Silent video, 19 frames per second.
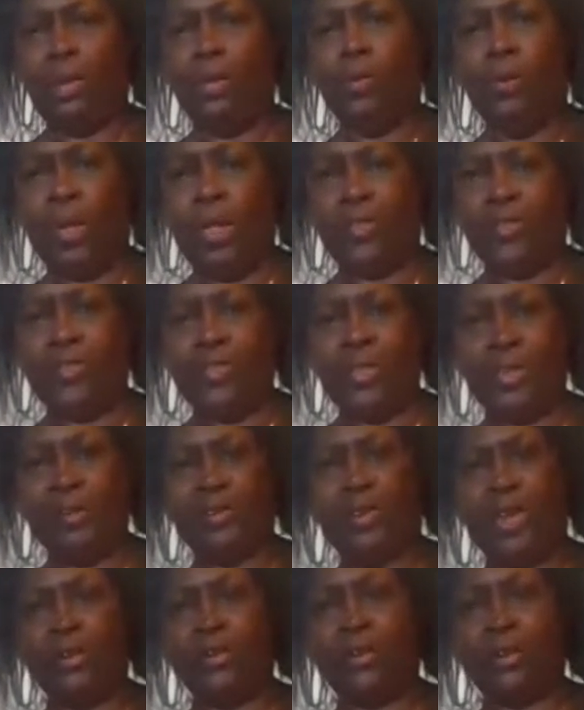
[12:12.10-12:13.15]
with the
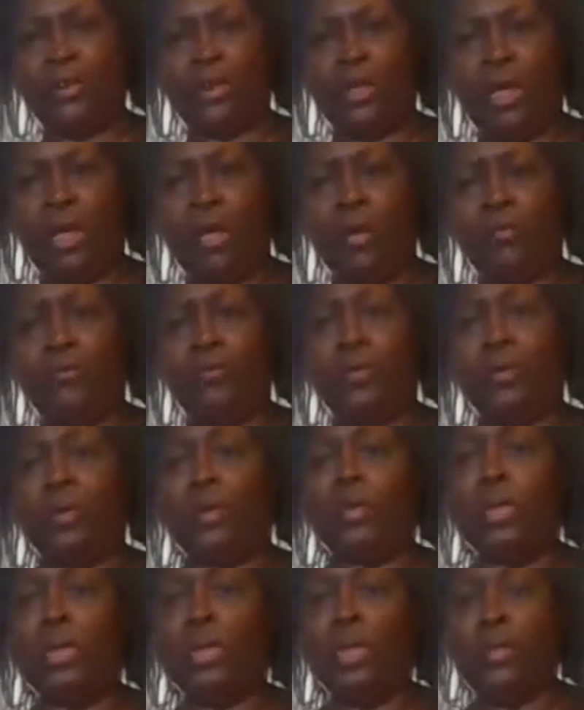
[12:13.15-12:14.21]
intentions of
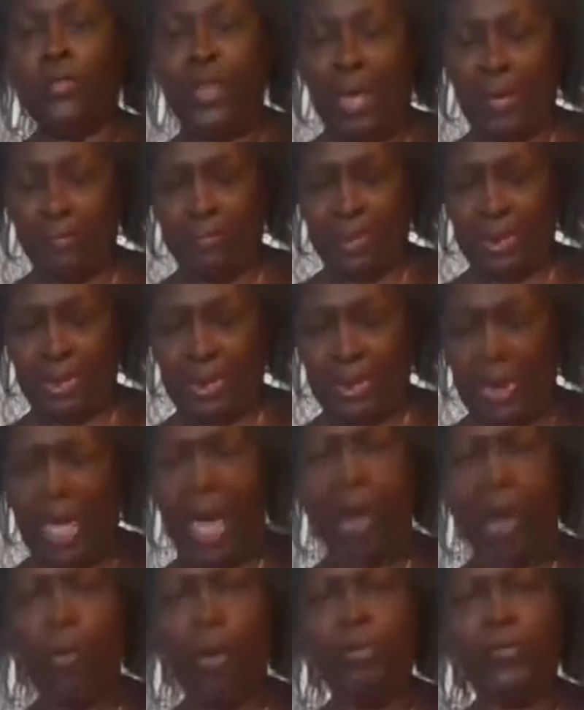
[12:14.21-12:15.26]
that, be it
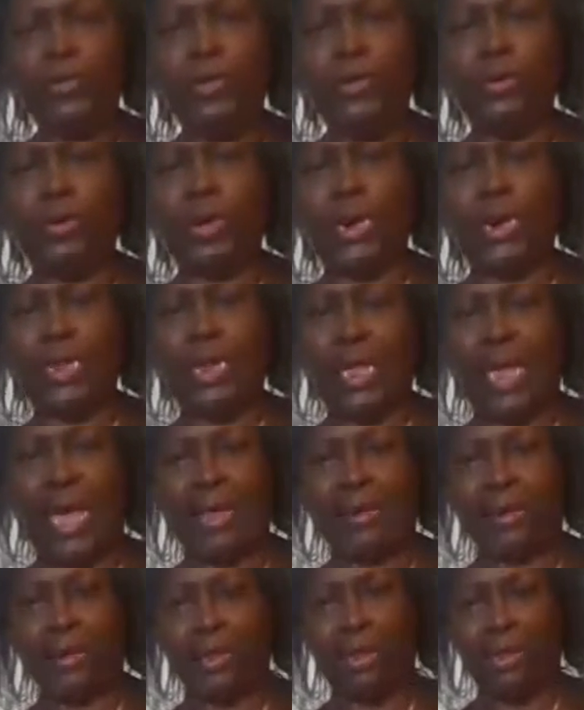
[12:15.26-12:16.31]
however you're going to
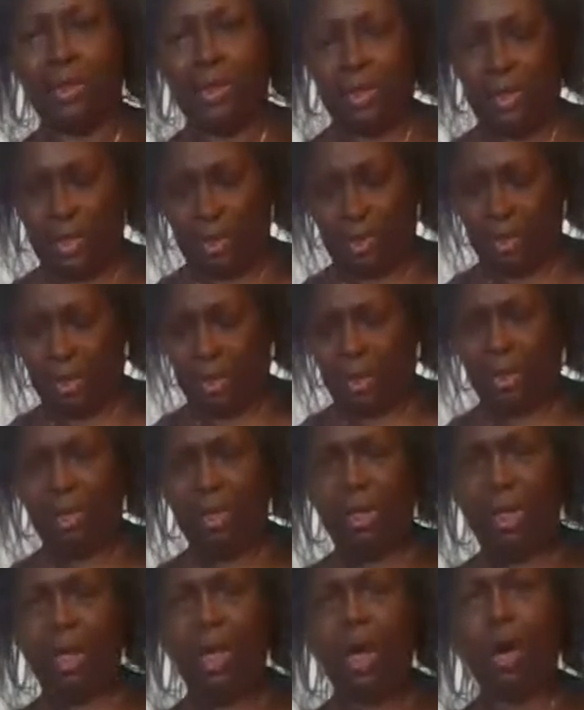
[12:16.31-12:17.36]
get
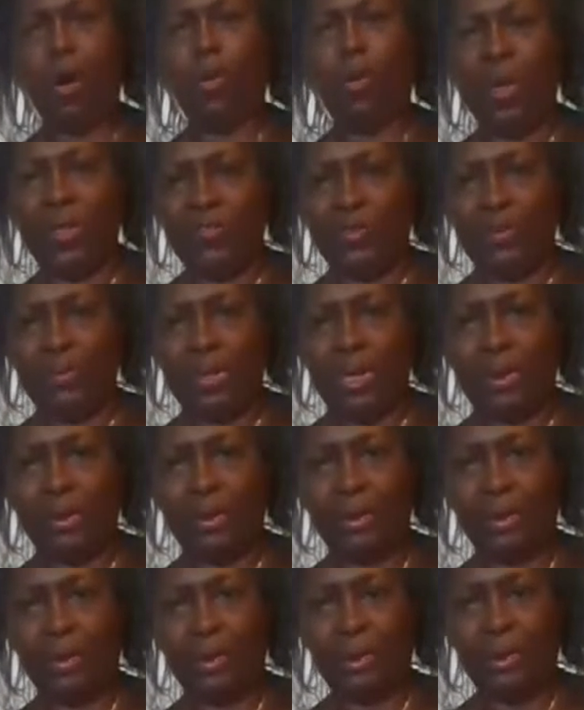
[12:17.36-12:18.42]
away from it.
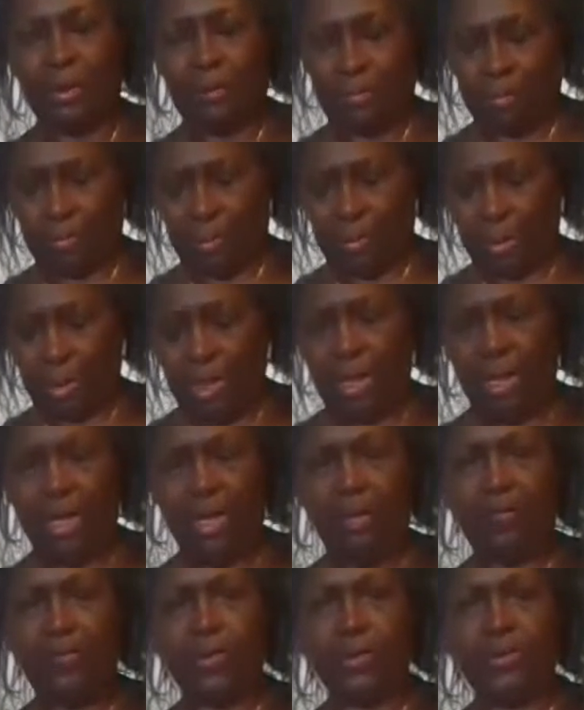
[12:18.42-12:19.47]

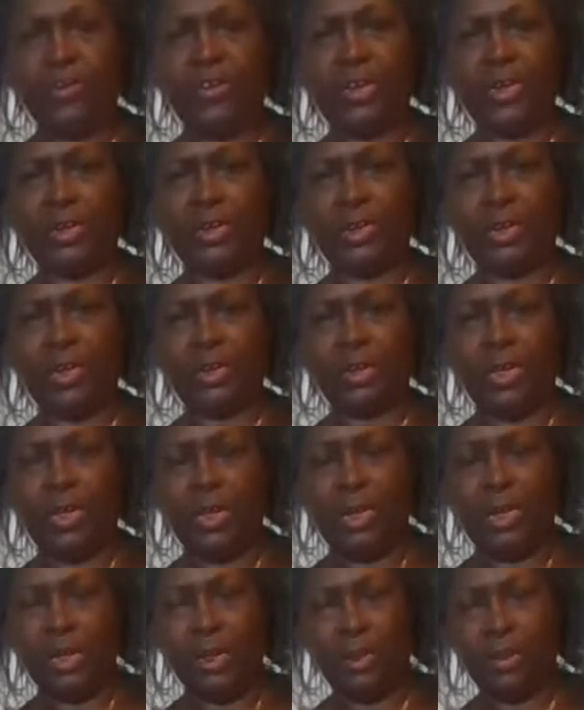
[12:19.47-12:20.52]
If you're addicted,
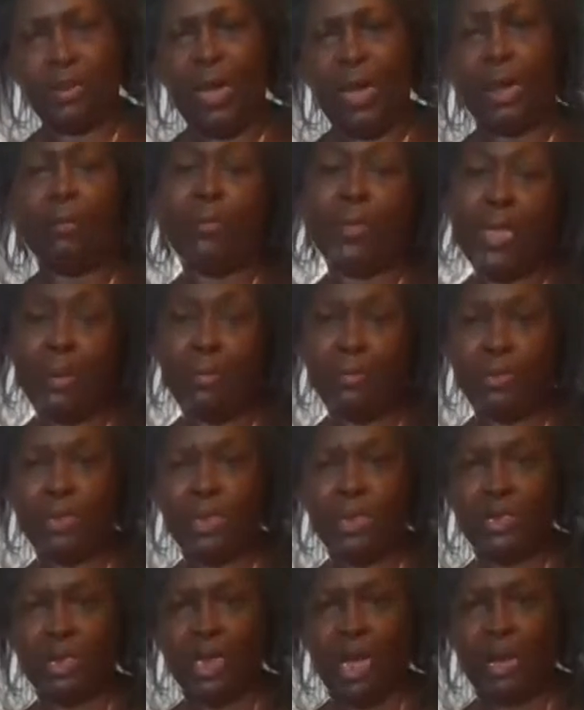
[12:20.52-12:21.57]
you got to begin
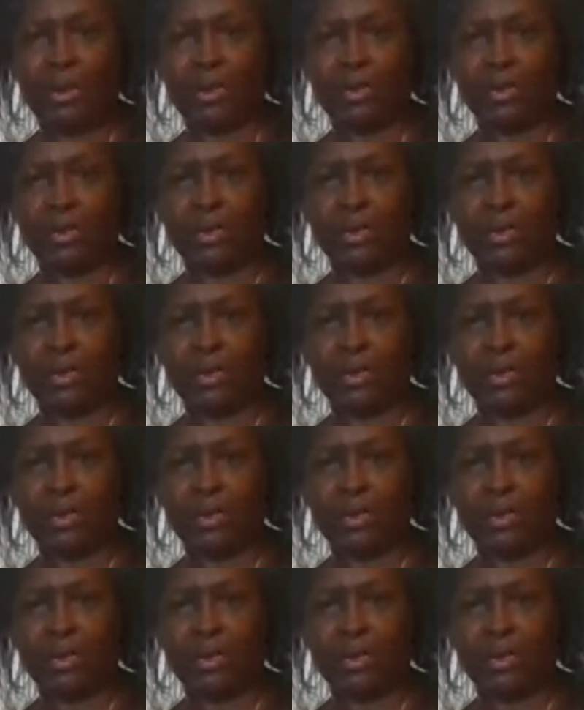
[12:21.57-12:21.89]
with detox.